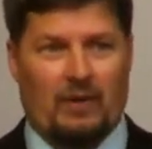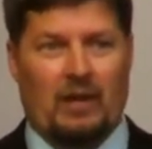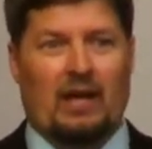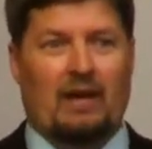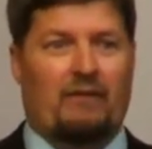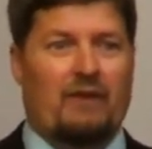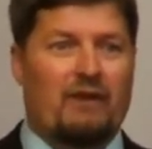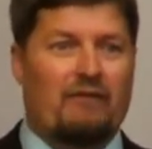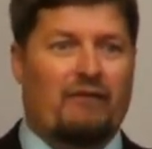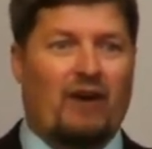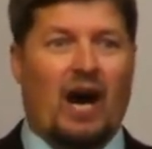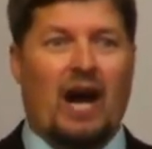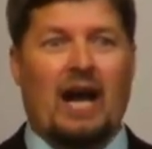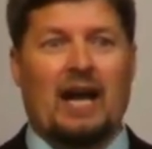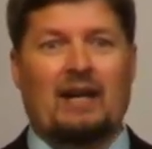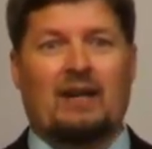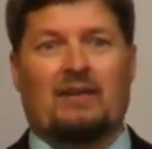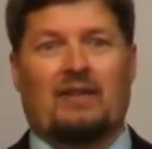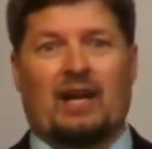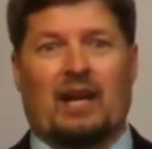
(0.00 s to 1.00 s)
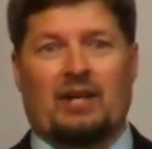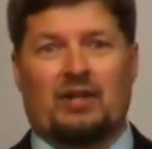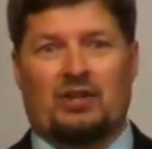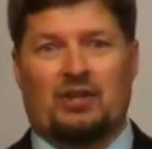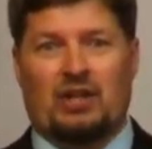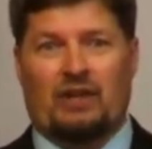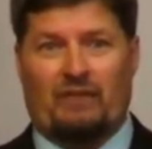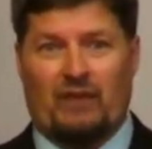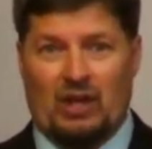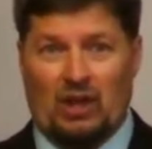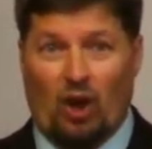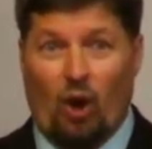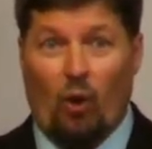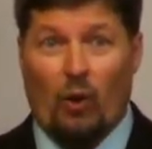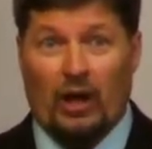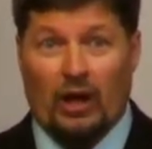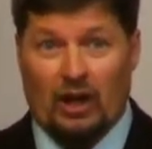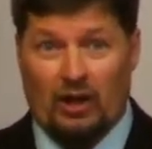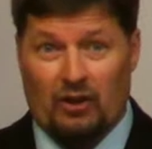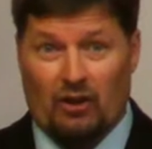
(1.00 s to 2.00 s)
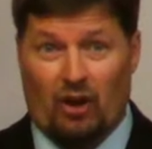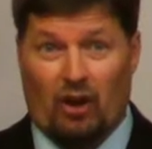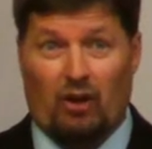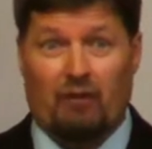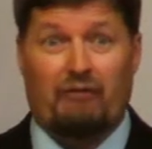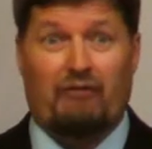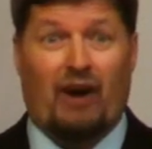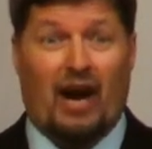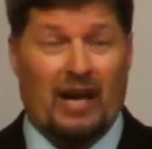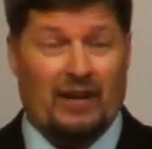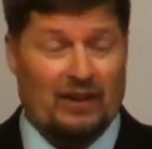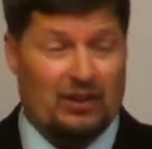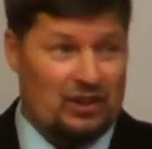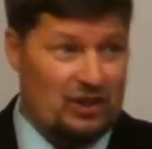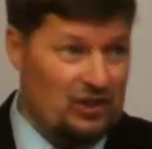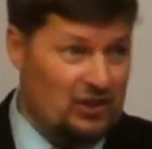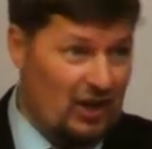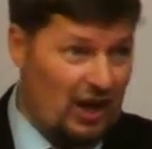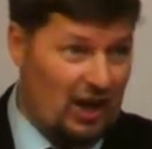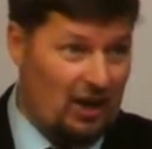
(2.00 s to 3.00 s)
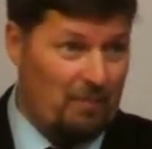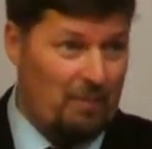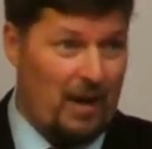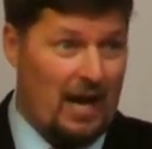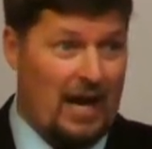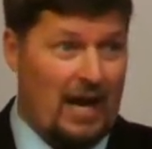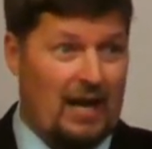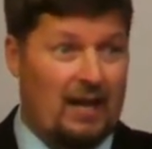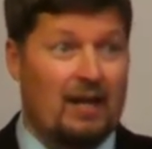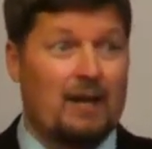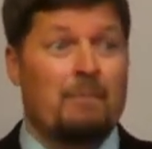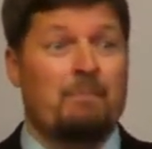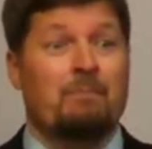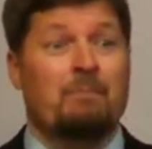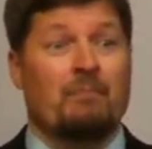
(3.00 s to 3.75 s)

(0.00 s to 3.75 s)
If he find that, she, if he go in under her and find that she's not a maid,